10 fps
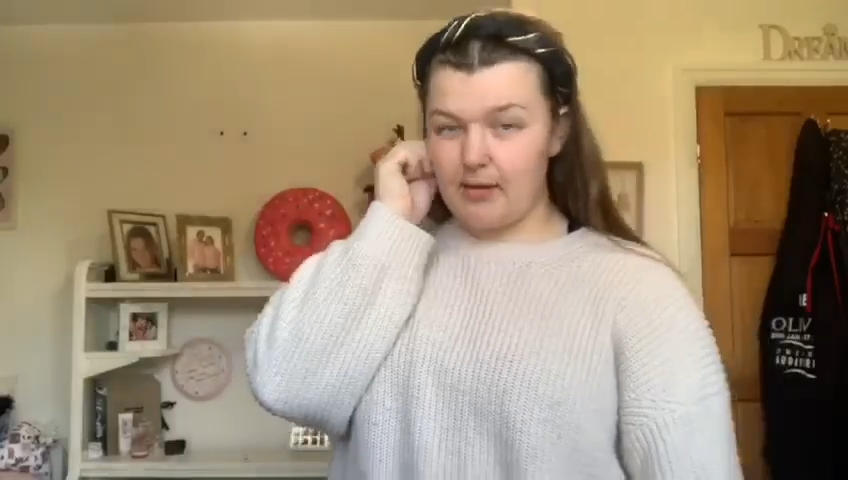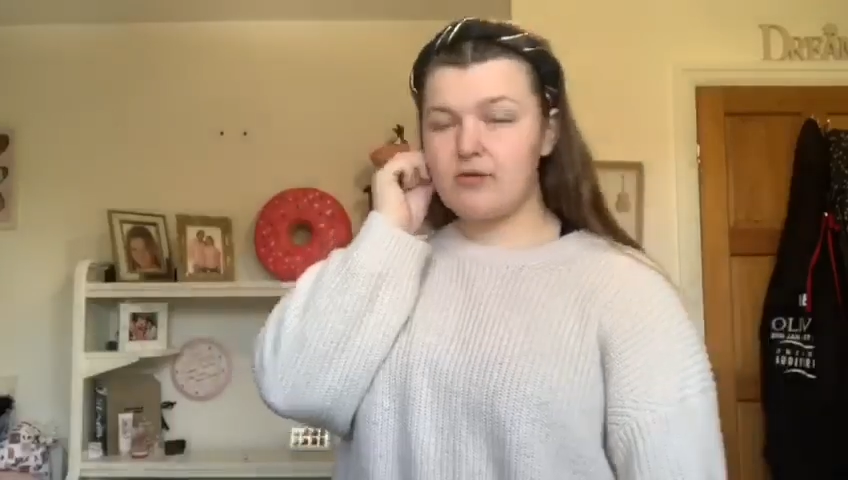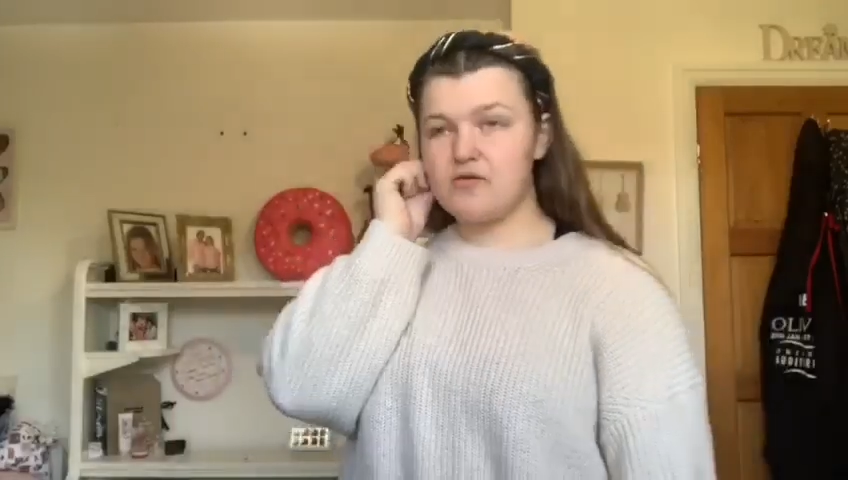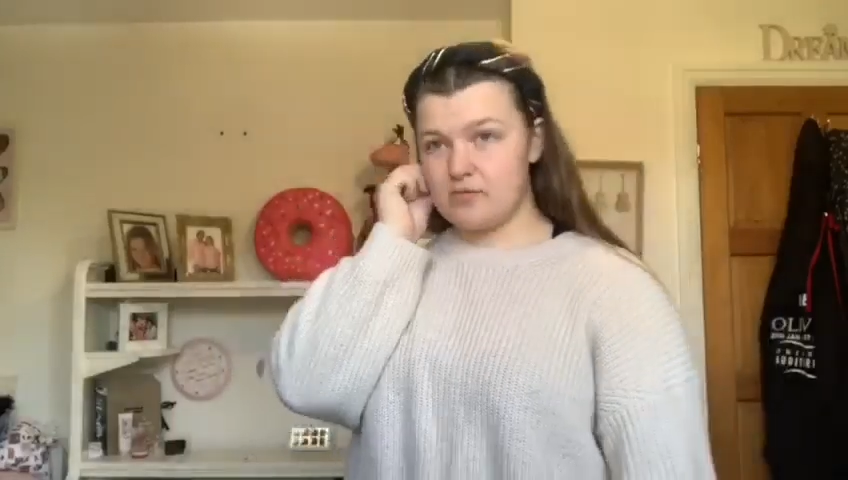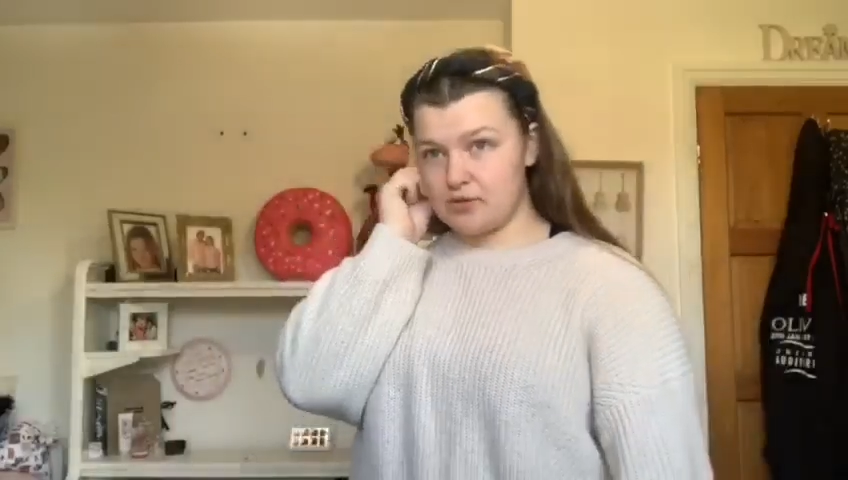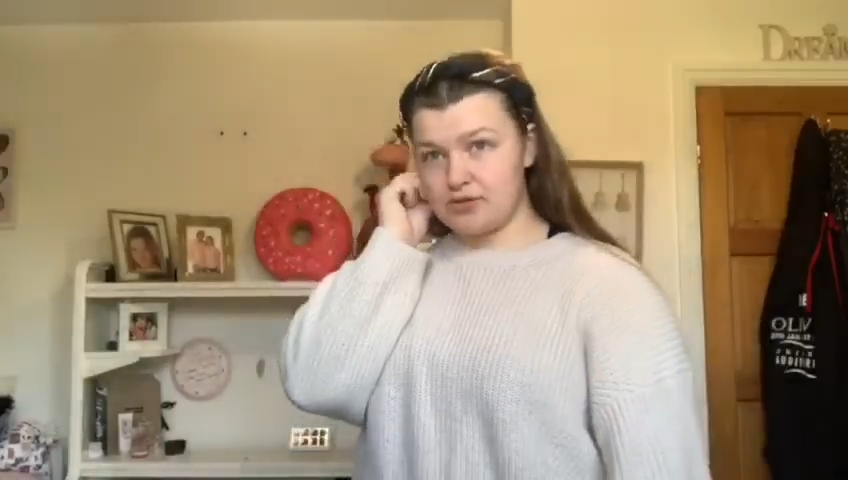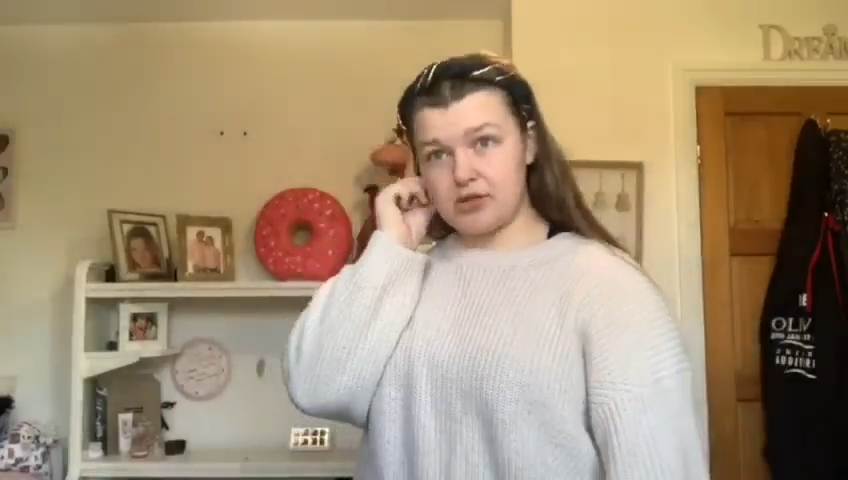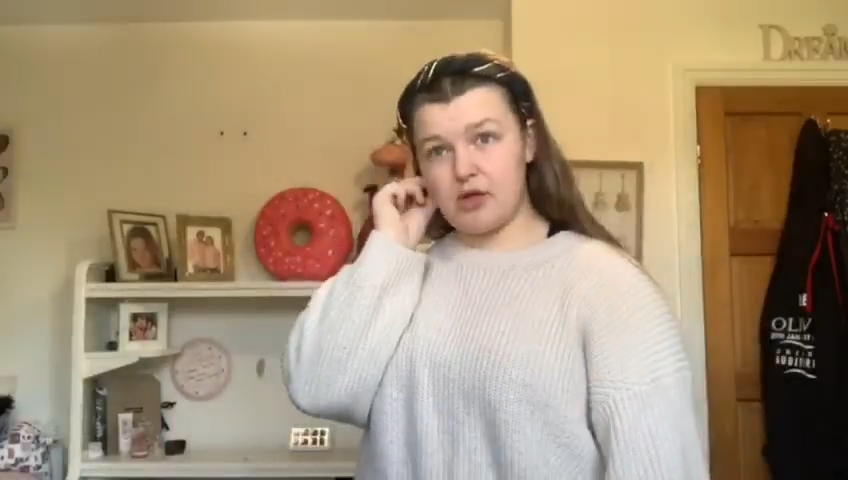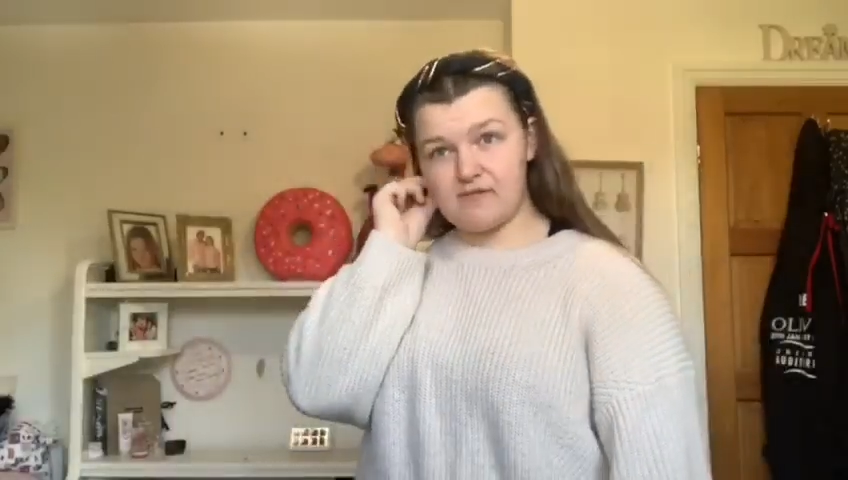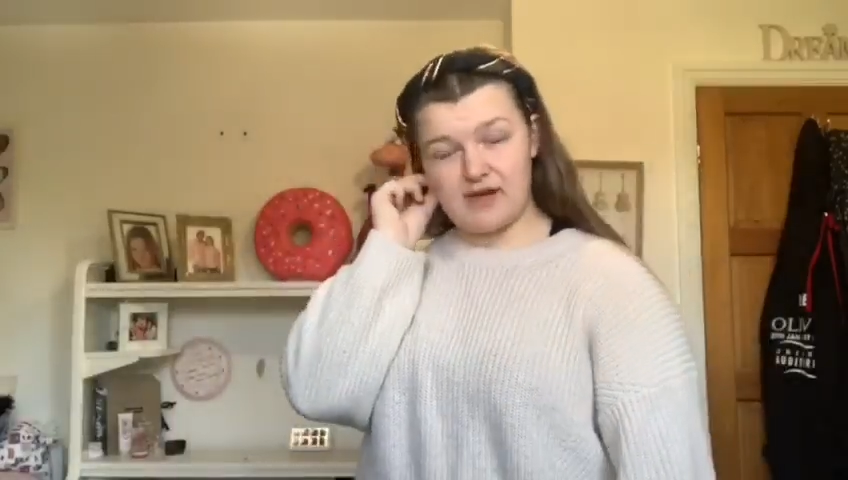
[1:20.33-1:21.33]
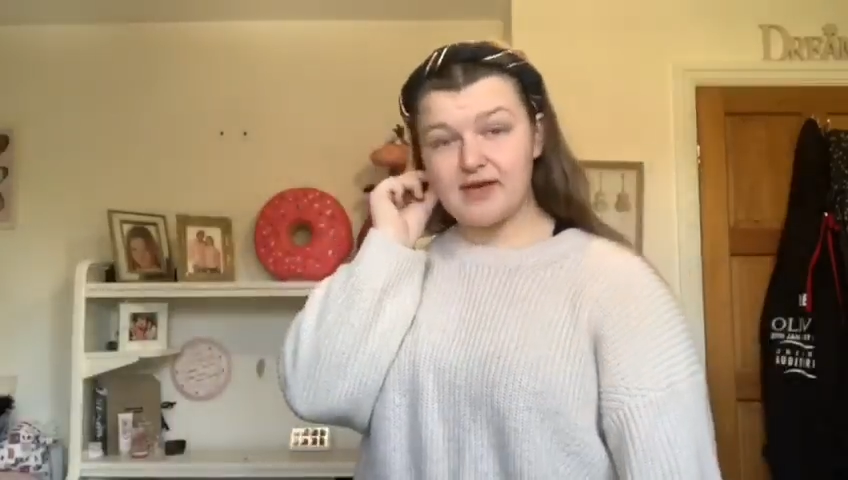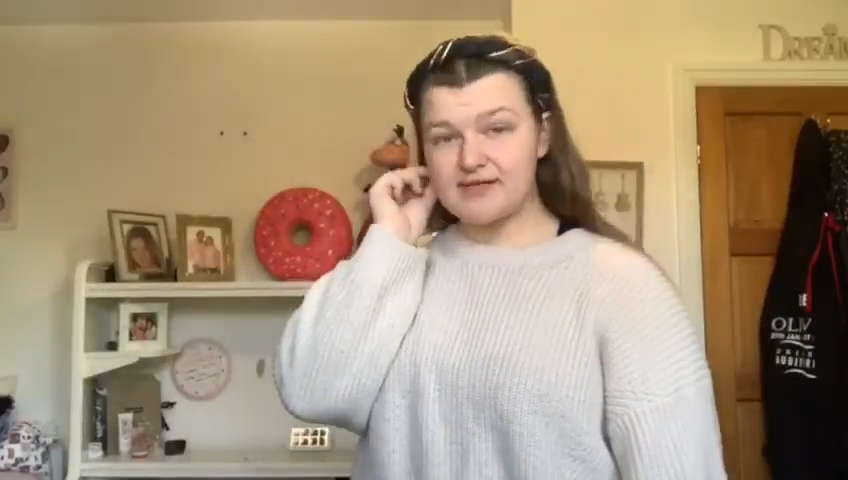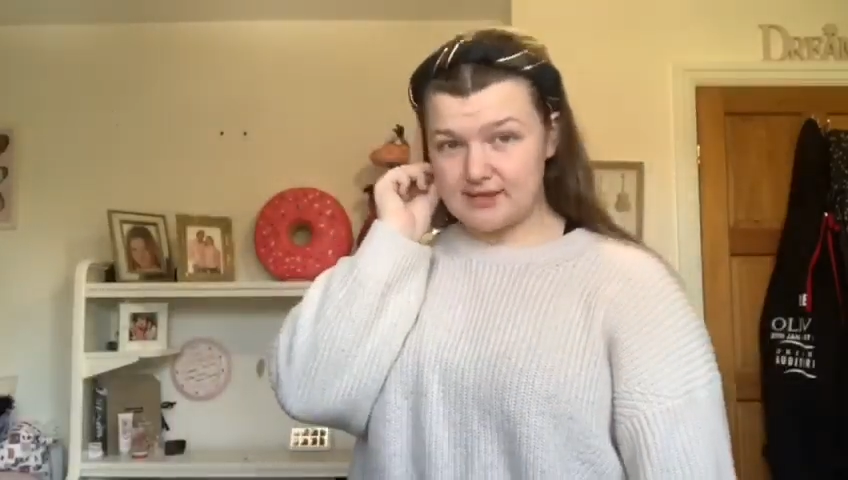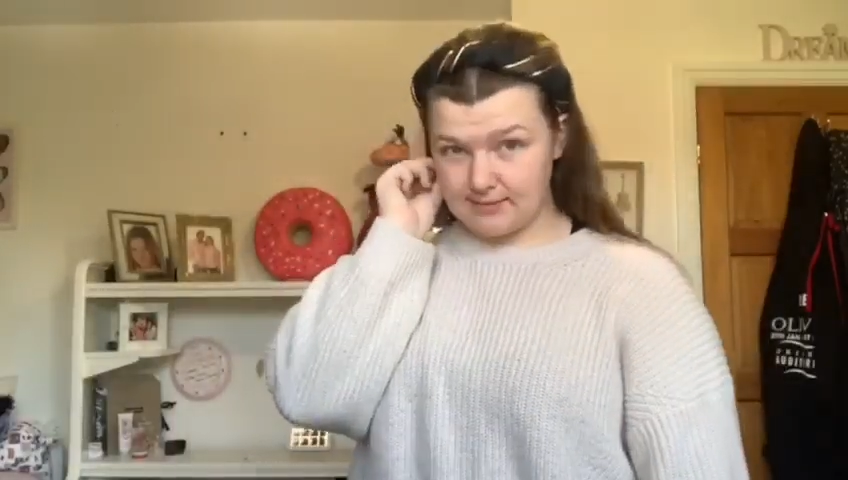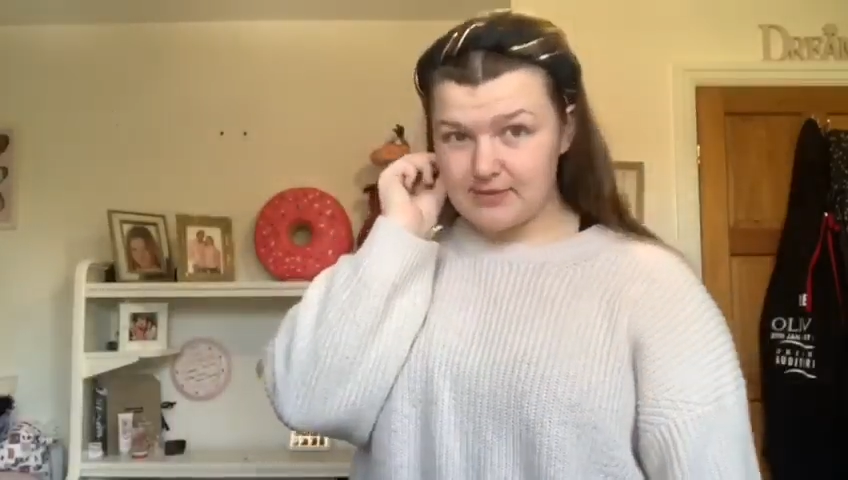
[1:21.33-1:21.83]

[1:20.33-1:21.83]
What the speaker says: not so much a lot of acting,